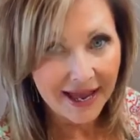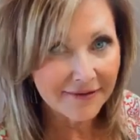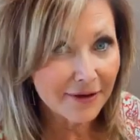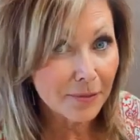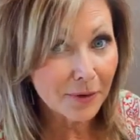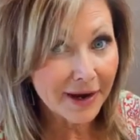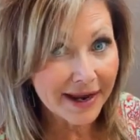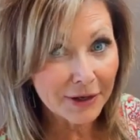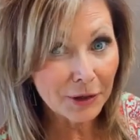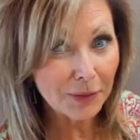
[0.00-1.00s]
We have a
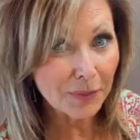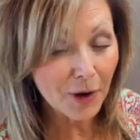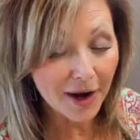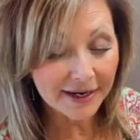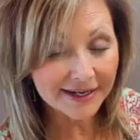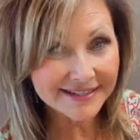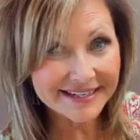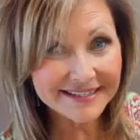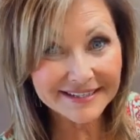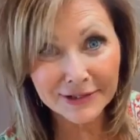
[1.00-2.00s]
brand new
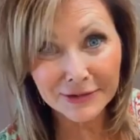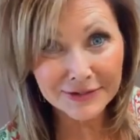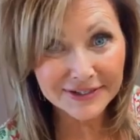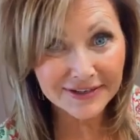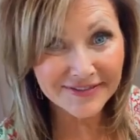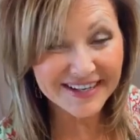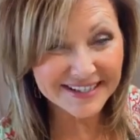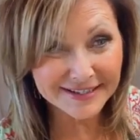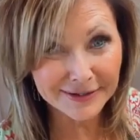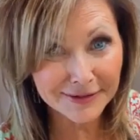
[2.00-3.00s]
product, exclusive,
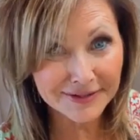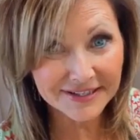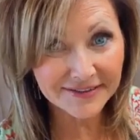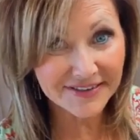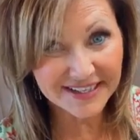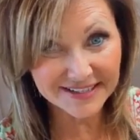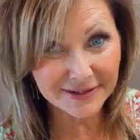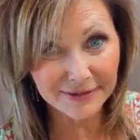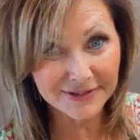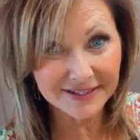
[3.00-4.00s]
exclusive,
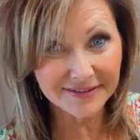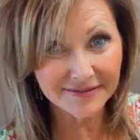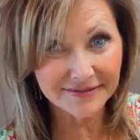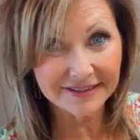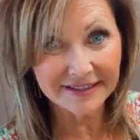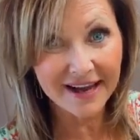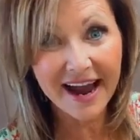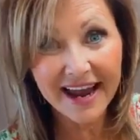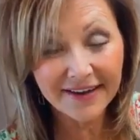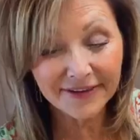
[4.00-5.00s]
exclusive.
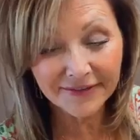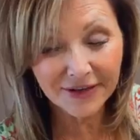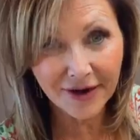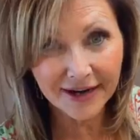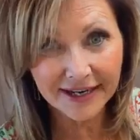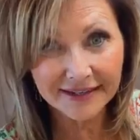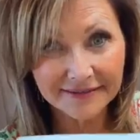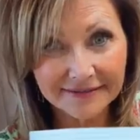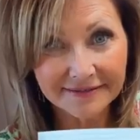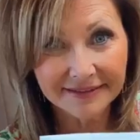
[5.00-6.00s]
I haven't even got
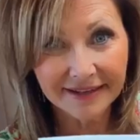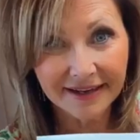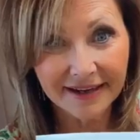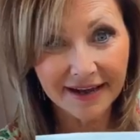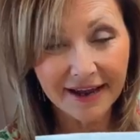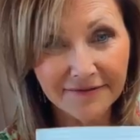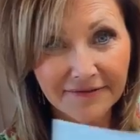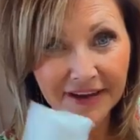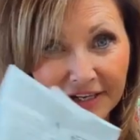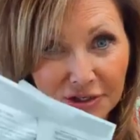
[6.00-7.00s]
it. I
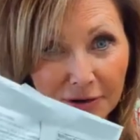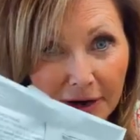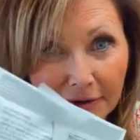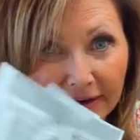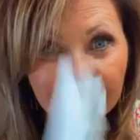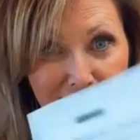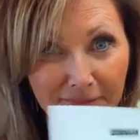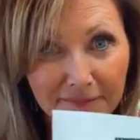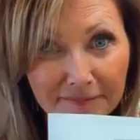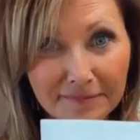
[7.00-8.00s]
faked you out. I
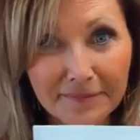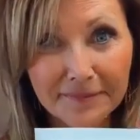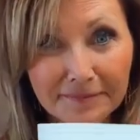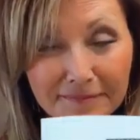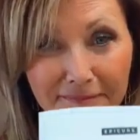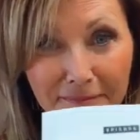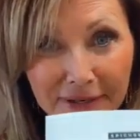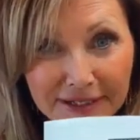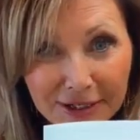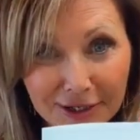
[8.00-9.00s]

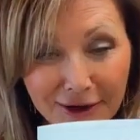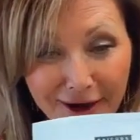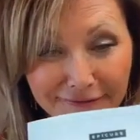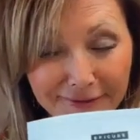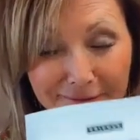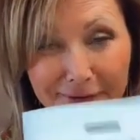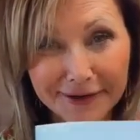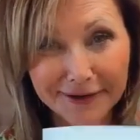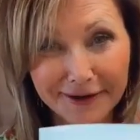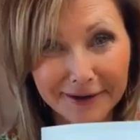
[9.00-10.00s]
printed it off and
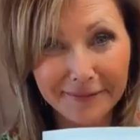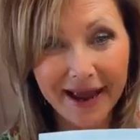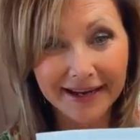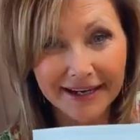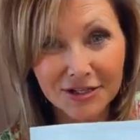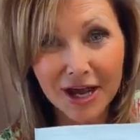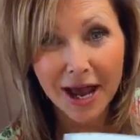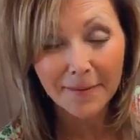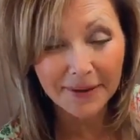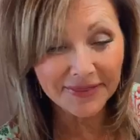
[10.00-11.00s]
put it on a package.
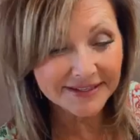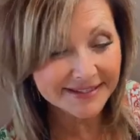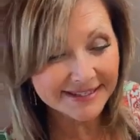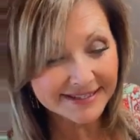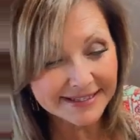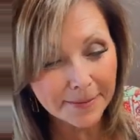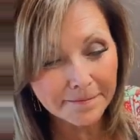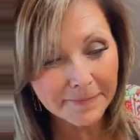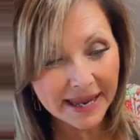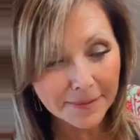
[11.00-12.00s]
But this is
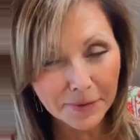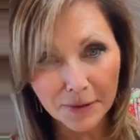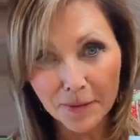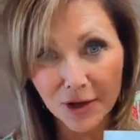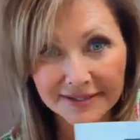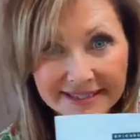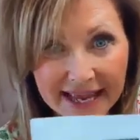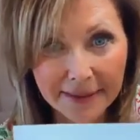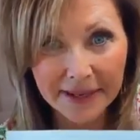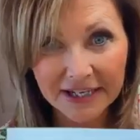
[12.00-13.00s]
the maple
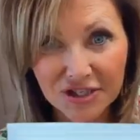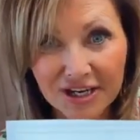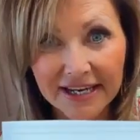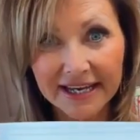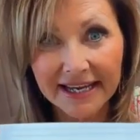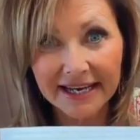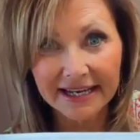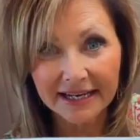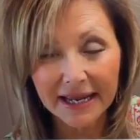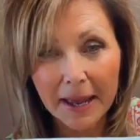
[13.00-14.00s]
balsamic
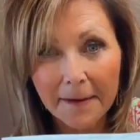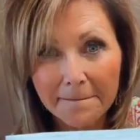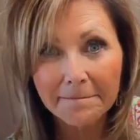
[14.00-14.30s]
chicken.